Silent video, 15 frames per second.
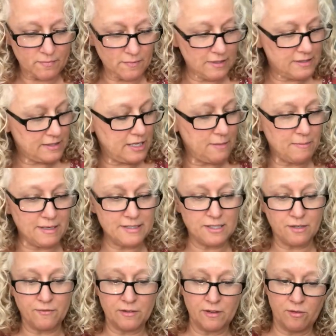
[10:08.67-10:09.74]
Let's keep
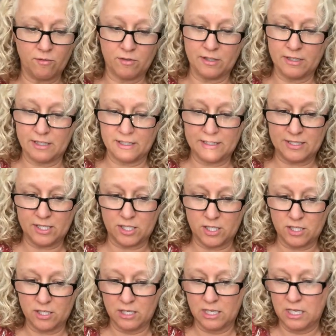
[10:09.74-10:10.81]
myself a little organized here.
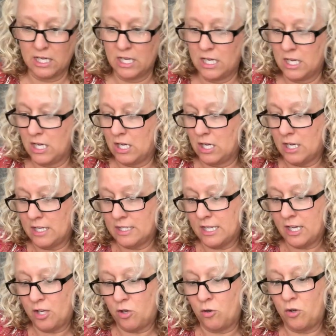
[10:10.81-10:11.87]
I
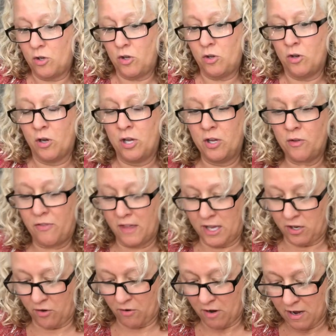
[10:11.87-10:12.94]
tell you, you, you
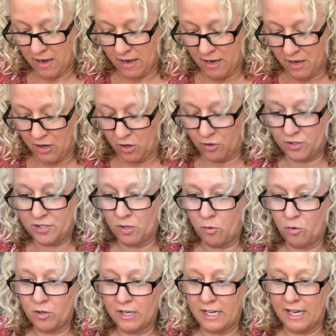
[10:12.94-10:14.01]
think you're you're so
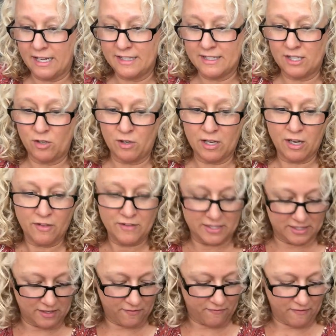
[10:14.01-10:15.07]
organized and you get all this
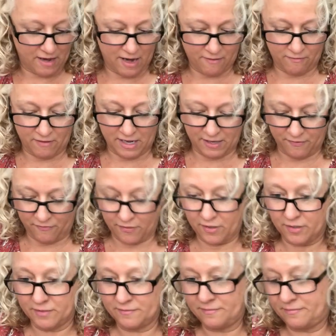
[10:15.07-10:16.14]
stuff ready
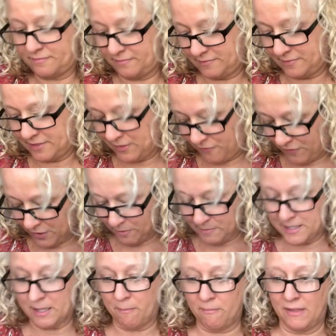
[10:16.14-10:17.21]
for a, to film
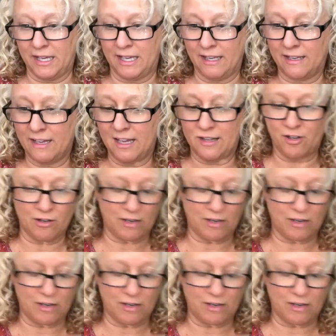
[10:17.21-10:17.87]
something and you're